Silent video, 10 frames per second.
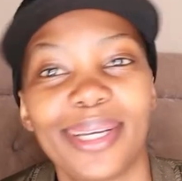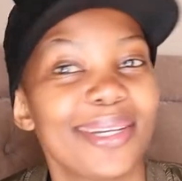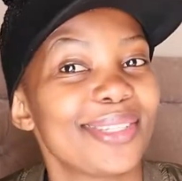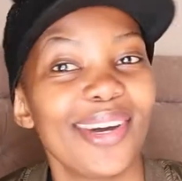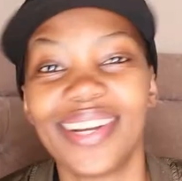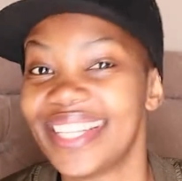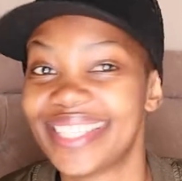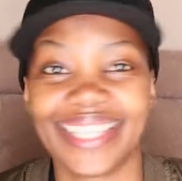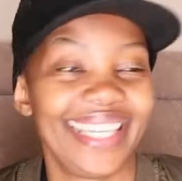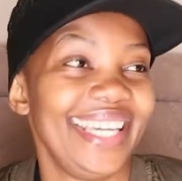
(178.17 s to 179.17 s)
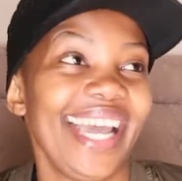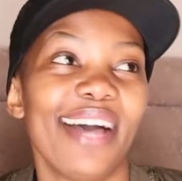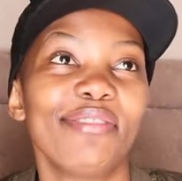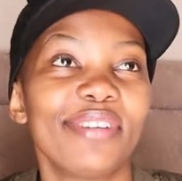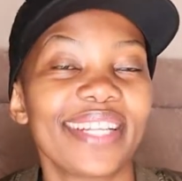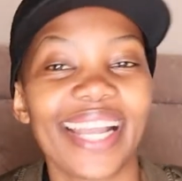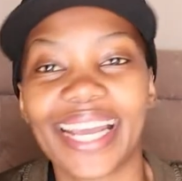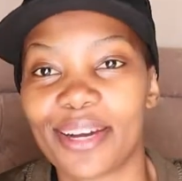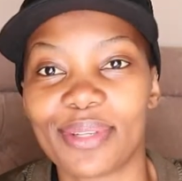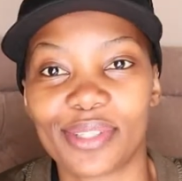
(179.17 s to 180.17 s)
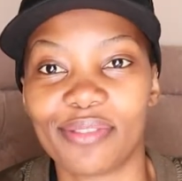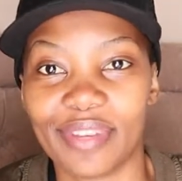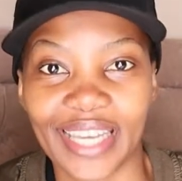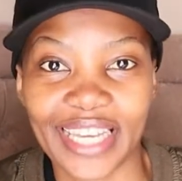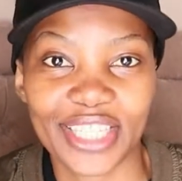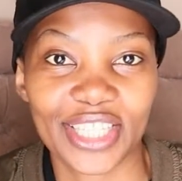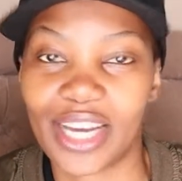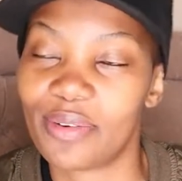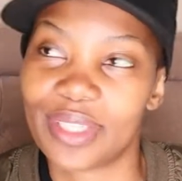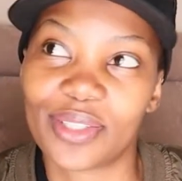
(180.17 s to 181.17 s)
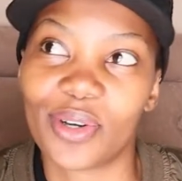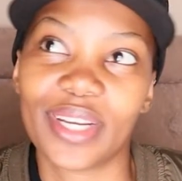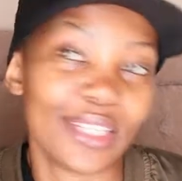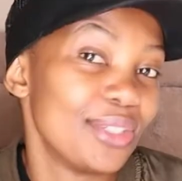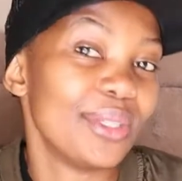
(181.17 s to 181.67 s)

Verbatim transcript: because honestly, I felt like I was on vacation. I was on a